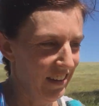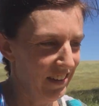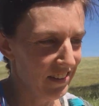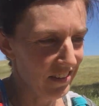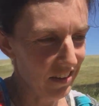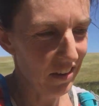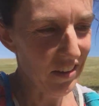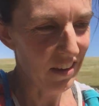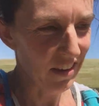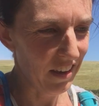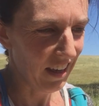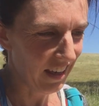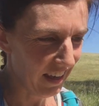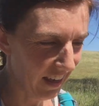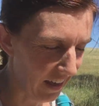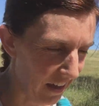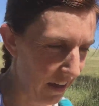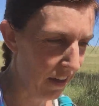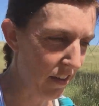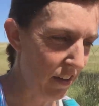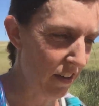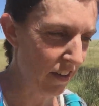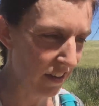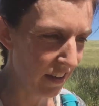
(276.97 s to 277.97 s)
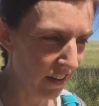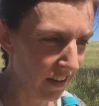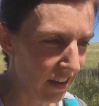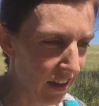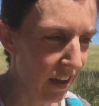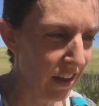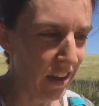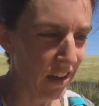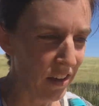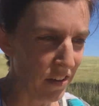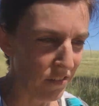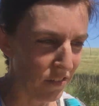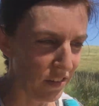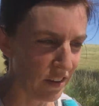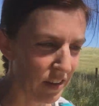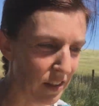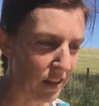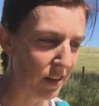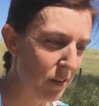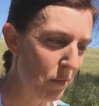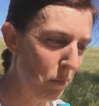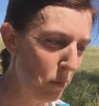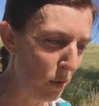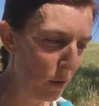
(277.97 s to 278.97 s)
So yeah,
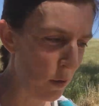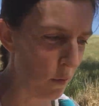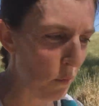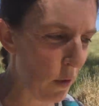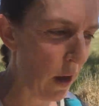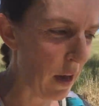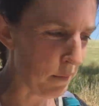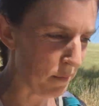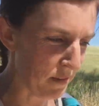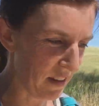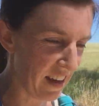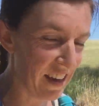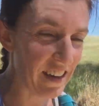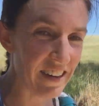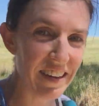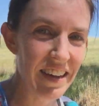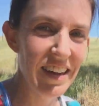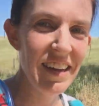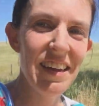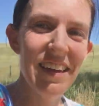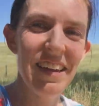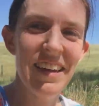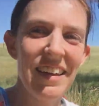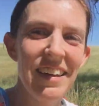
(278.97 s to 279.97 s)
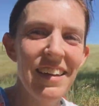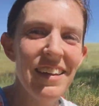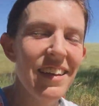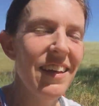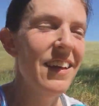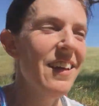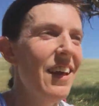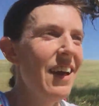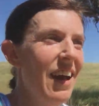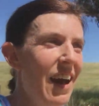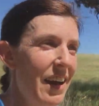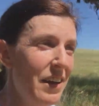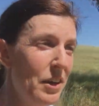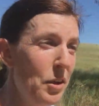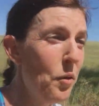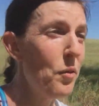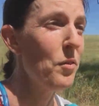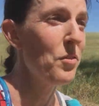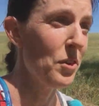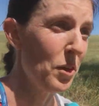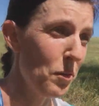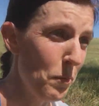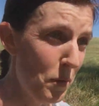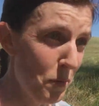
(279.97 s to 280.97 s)
feeling pretty wiped out. I know
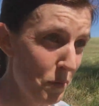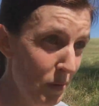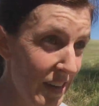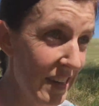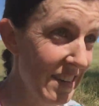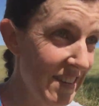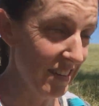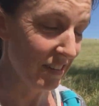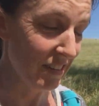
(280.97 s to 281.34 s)
it's going to be really